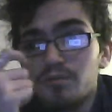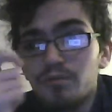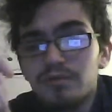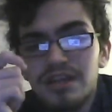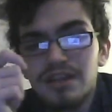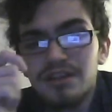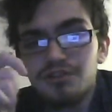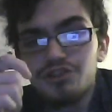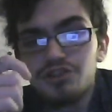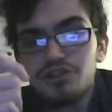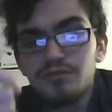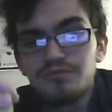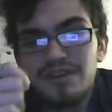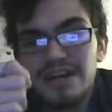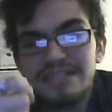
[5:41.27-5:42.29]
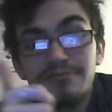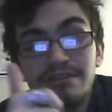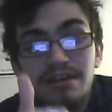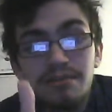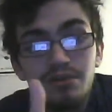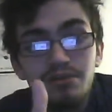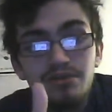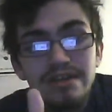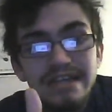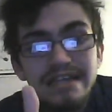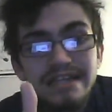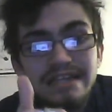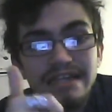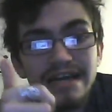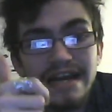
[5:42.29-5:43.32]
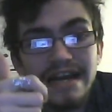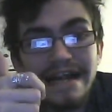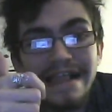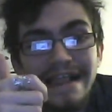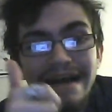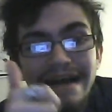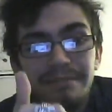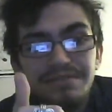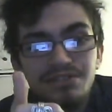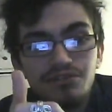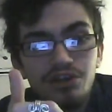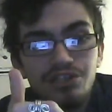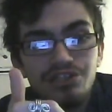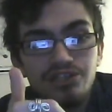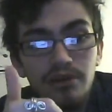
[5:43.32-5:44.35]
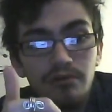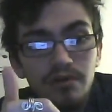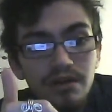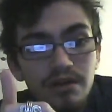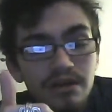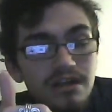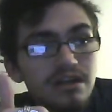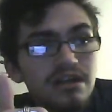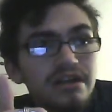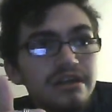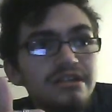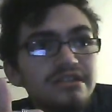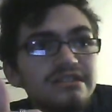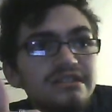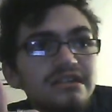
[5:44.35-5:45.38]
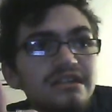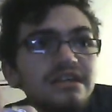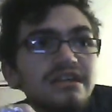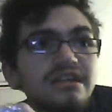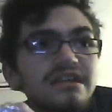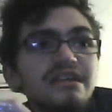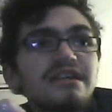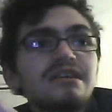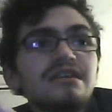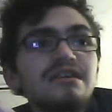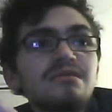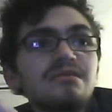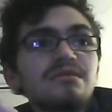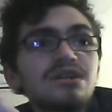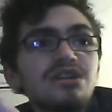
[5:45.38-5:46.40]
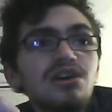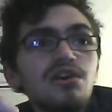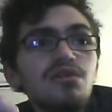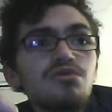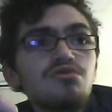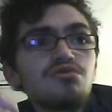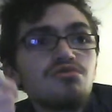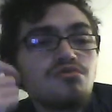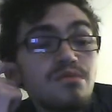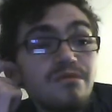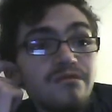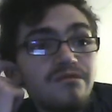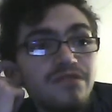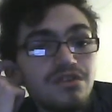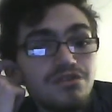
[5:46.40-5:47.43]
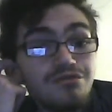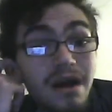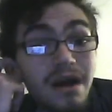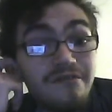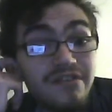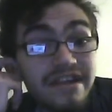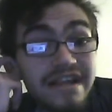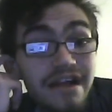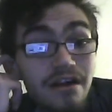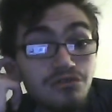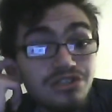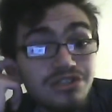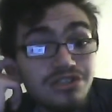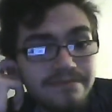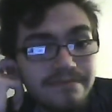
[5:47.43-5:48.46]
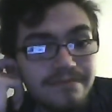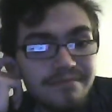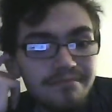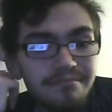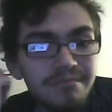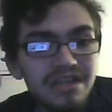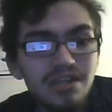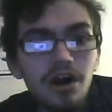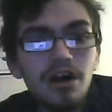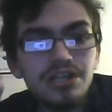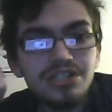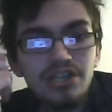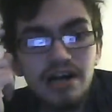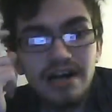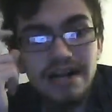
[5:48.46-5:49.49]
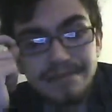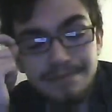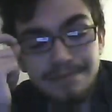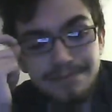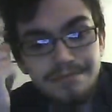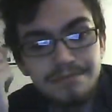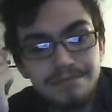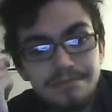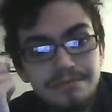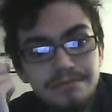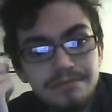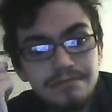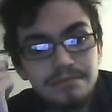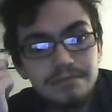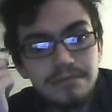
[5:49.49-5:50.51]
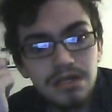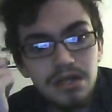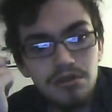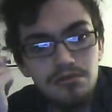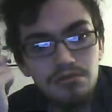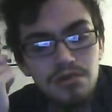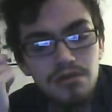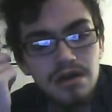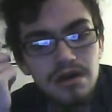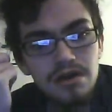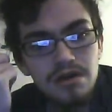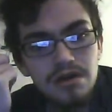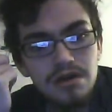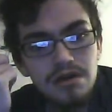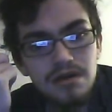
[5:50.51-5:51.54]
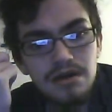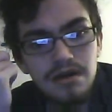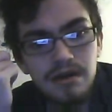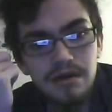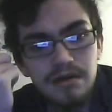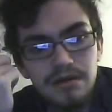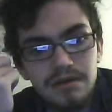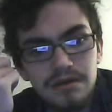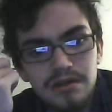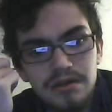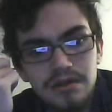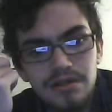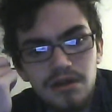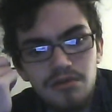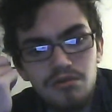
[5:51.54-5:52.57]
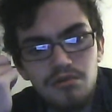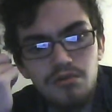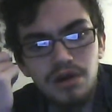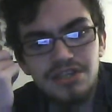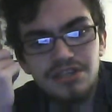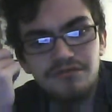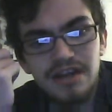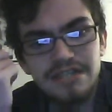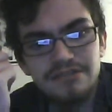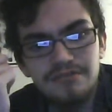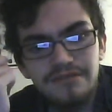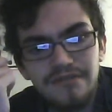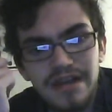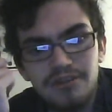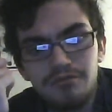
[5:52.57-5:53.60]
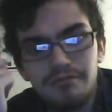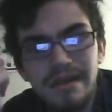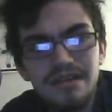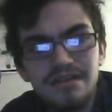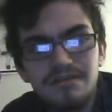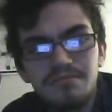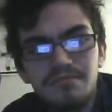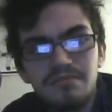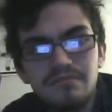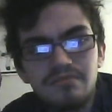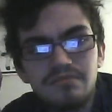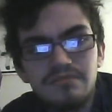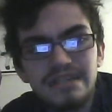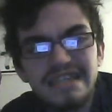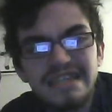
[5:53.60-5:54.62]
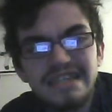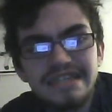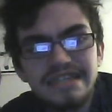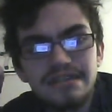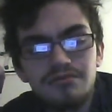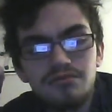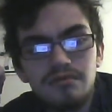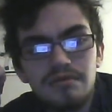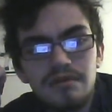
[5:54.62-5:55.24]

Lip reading: YouTube wrestling community to collapse also, because you know who viewed my videos? Monoxide. You know who was a wrestling fan who made decent